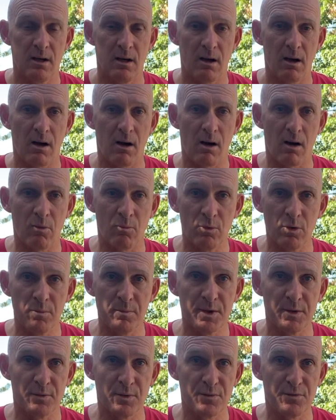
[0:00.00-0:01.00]
will be
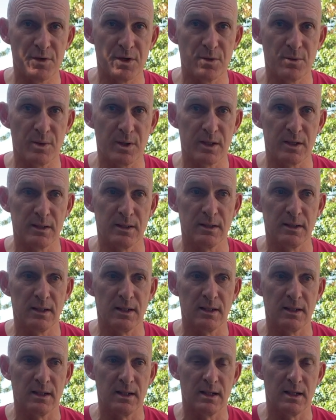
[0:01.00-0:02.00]
reviewing
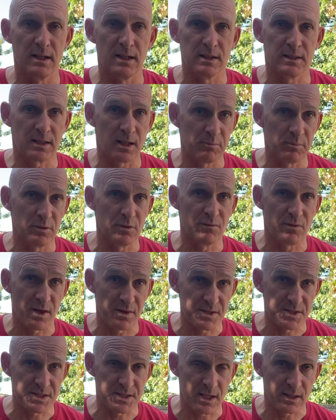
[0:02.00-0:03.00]
a couple of other
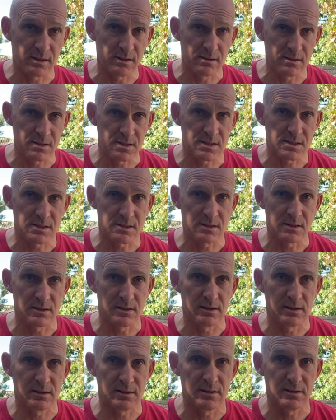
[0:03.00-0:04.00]
saddles
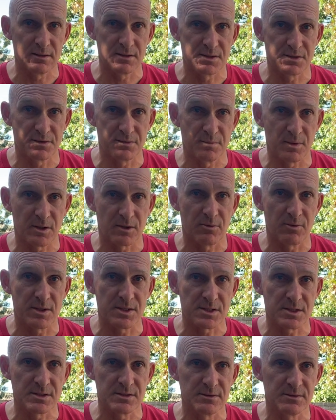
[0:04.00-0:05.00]
in sort of my
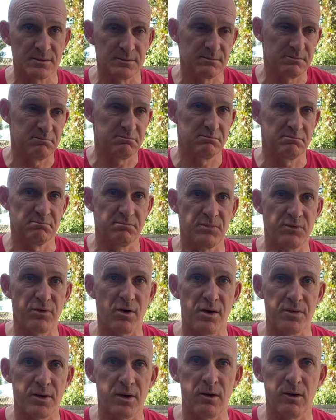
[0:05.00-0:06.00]
quest to
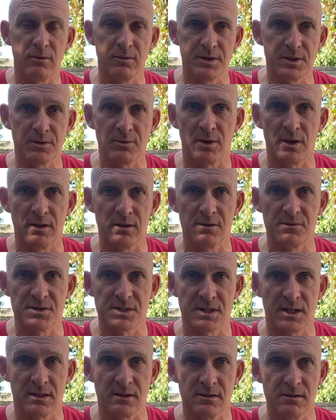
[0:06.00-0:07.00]
find the holy grail of
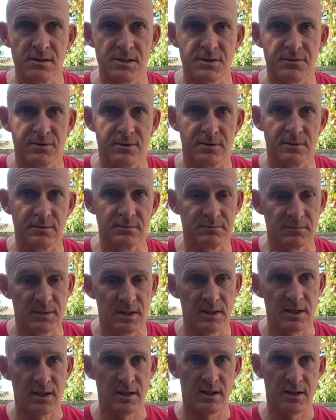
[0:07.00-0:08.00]
saddles for
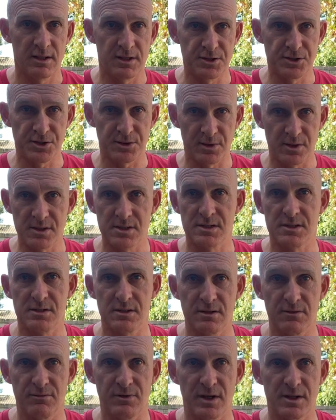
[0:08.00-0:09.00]
endurance
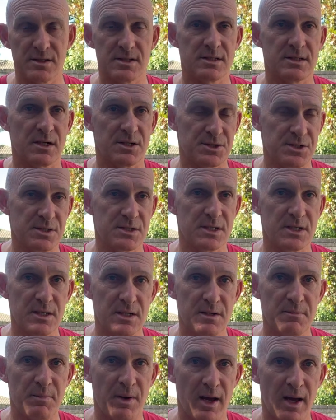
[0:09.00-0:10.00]
events such as Indy
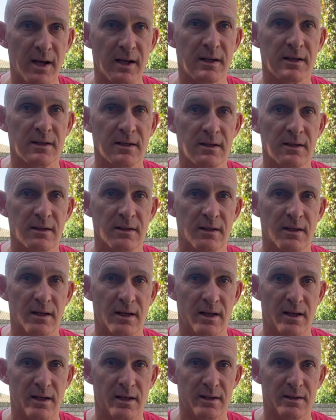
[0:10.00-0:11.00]
Pack,
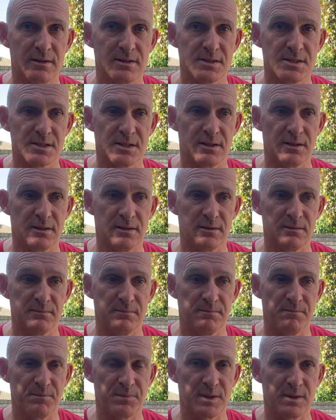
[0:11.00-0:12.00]
and
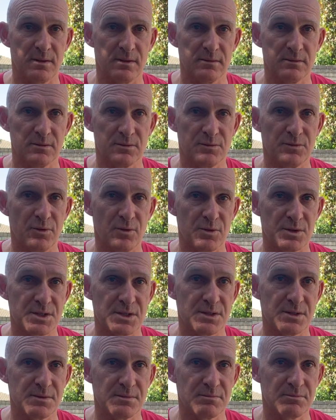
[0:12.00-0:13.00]
I'll look forward
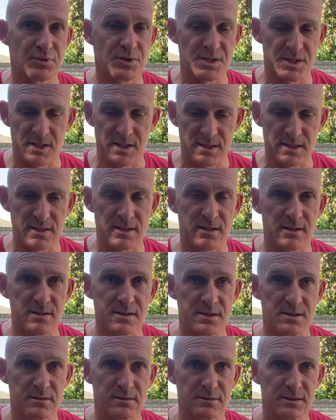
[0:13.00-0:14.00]
to presenting
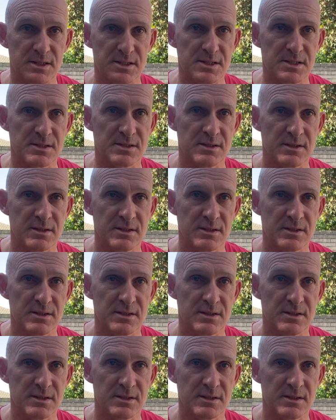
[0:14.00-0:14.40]
those on this